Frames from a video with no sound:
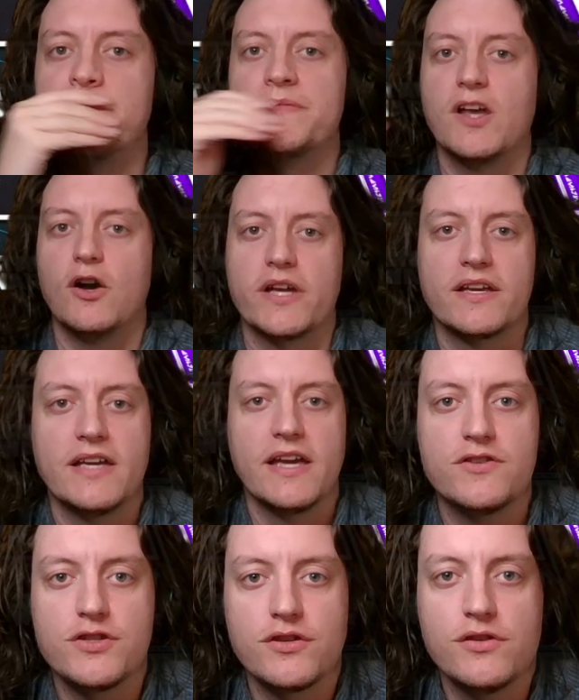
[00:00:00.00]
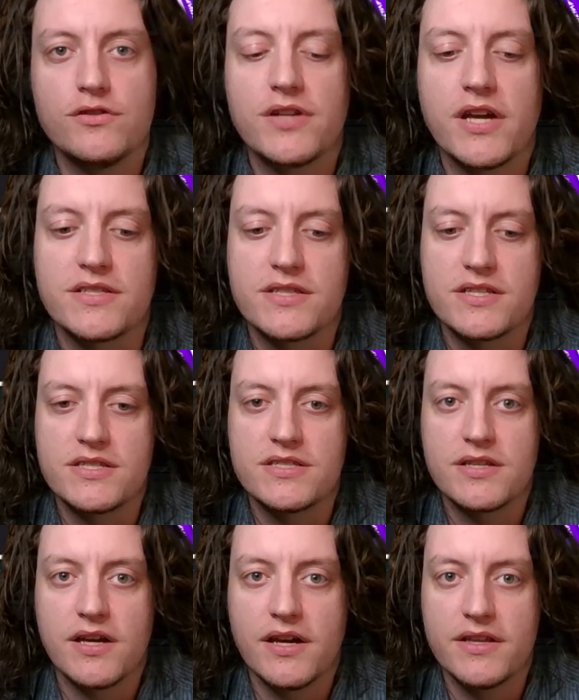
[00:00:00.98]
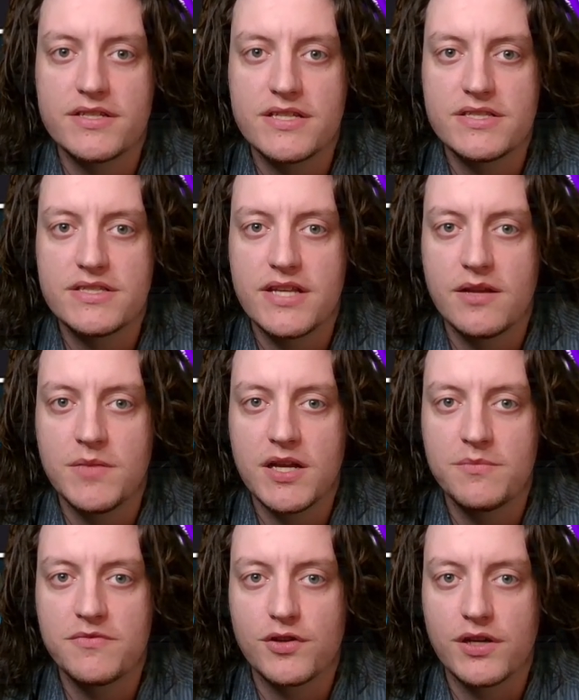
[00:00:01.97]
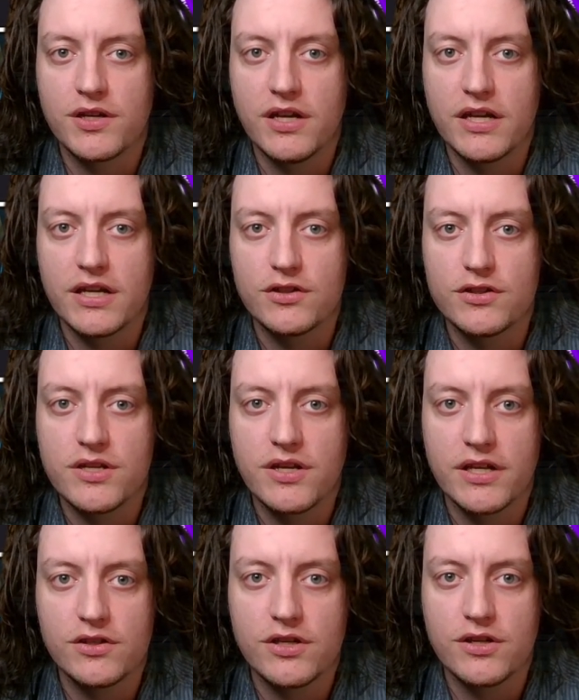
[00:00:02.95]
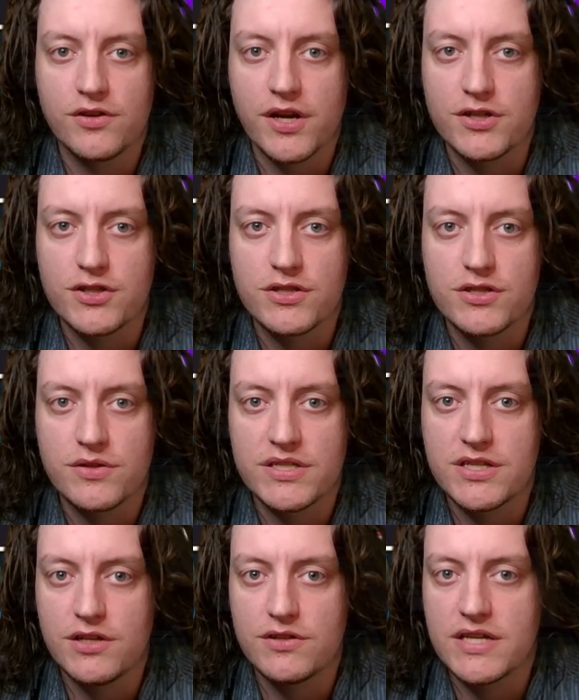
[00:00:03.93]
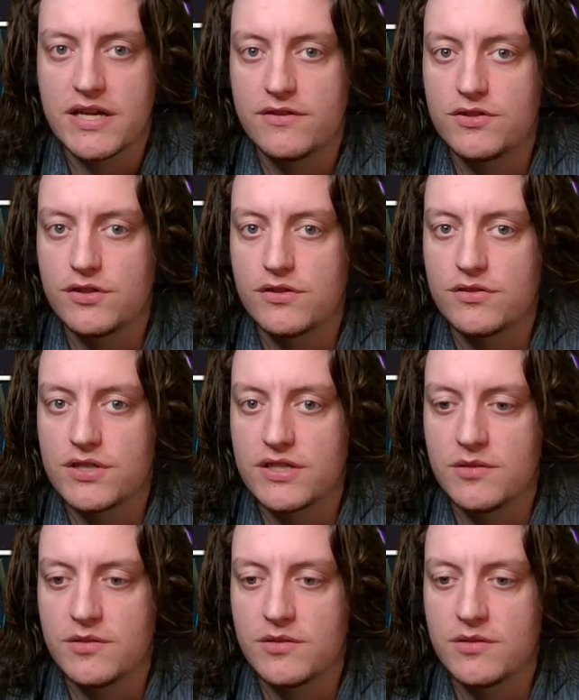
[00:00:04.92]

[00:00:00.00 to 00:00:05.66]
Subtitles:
okay, Count Dooku, nice. This is setting me up for a good interaction. So he's going to use Count Dooku to kill